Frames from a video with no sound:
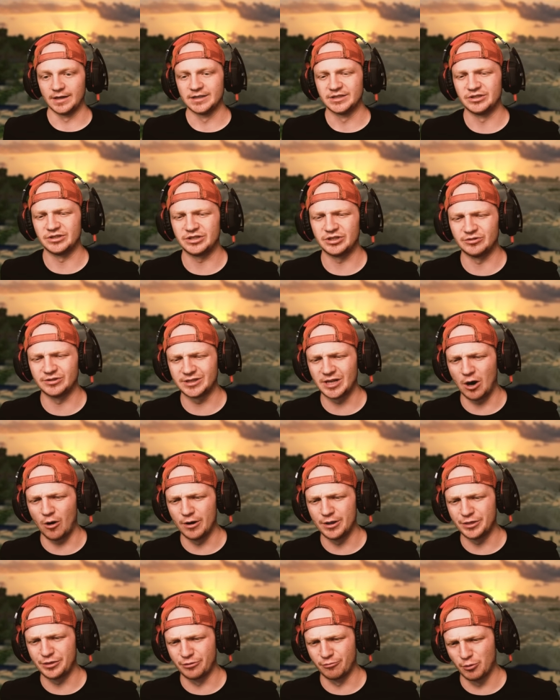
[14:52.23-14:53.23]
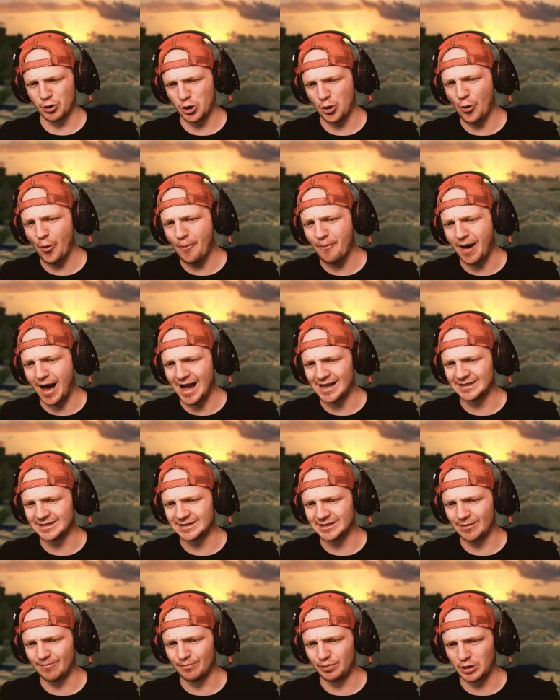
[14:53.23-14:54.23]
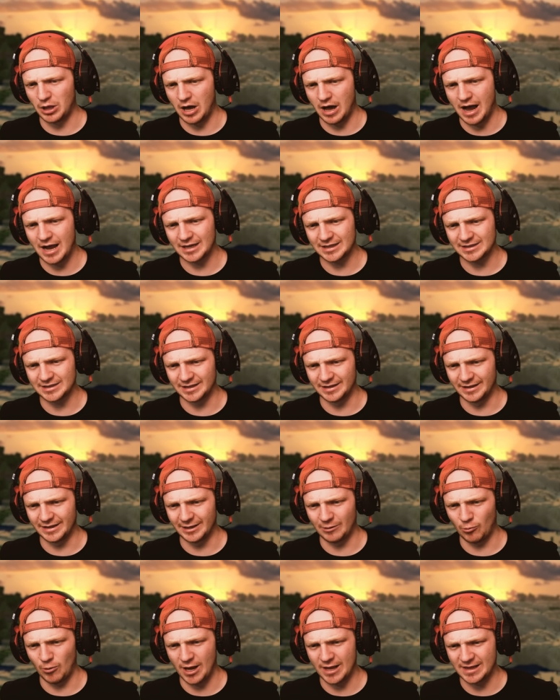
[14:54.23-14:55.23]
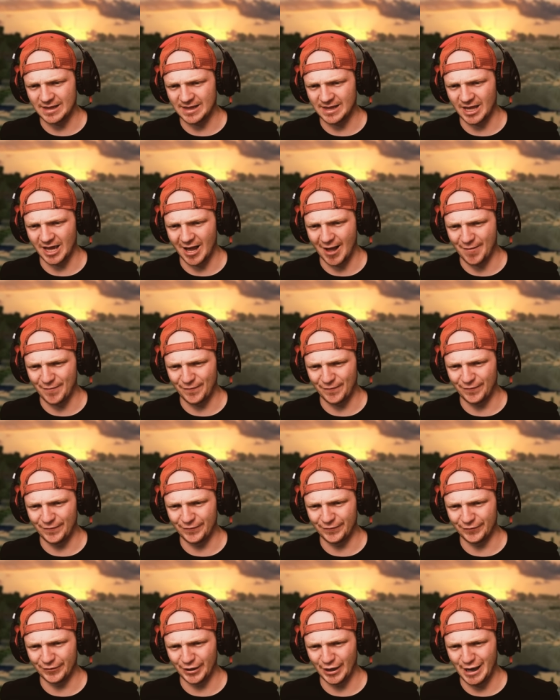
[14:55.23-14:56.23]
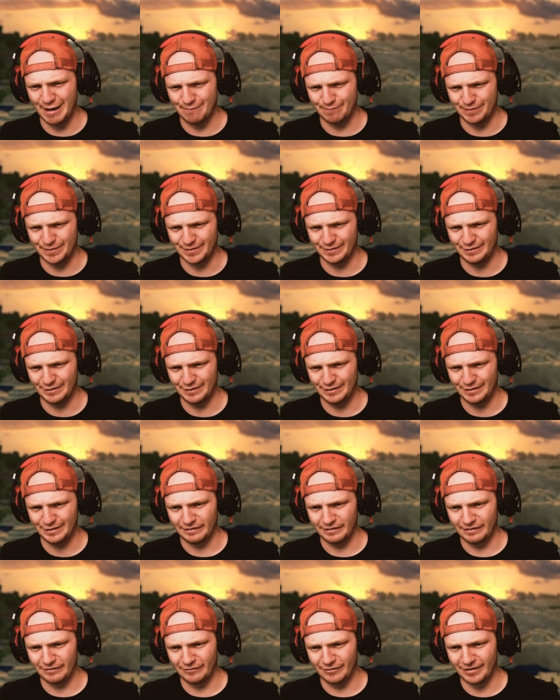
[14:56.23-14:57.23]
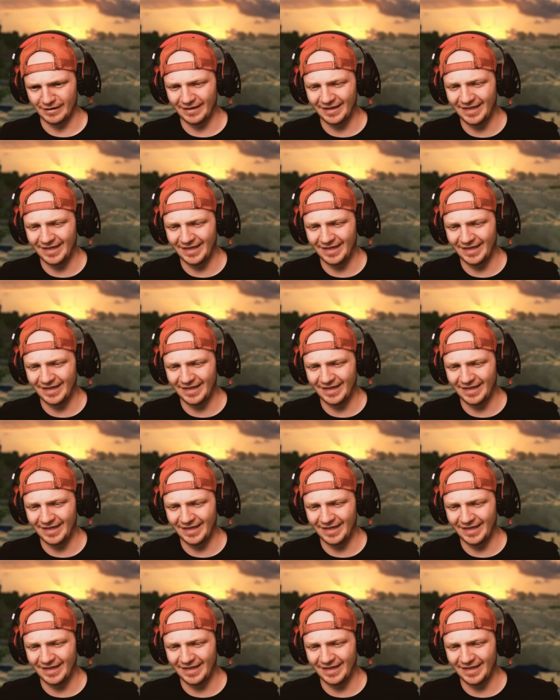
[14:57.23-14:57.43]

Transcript: So she's going through, mine some blocks, and then what the flip? What?